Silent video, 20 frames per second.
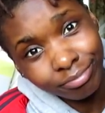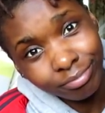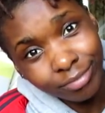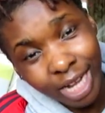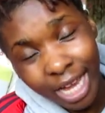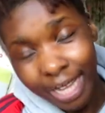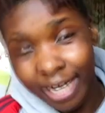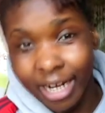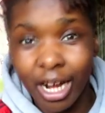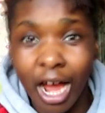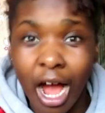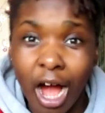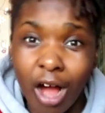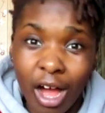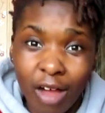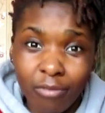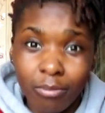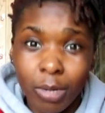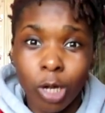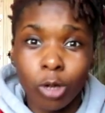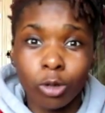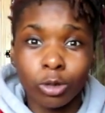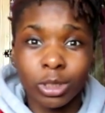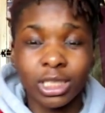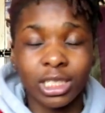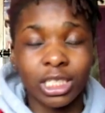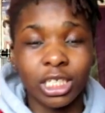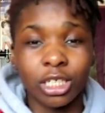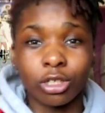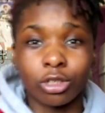And then I'll have my own
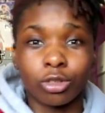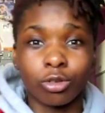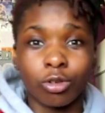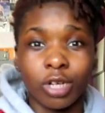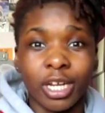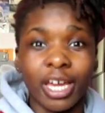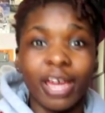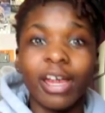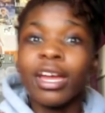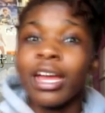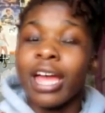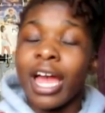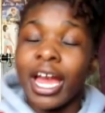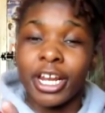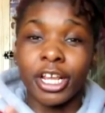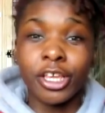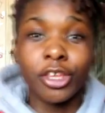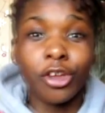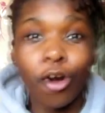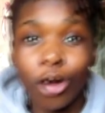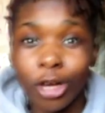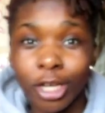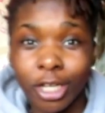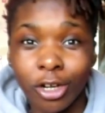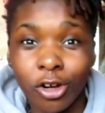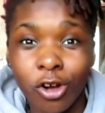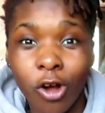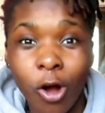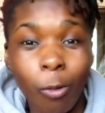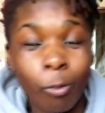sneaker store there, and then you're gonna
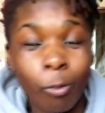come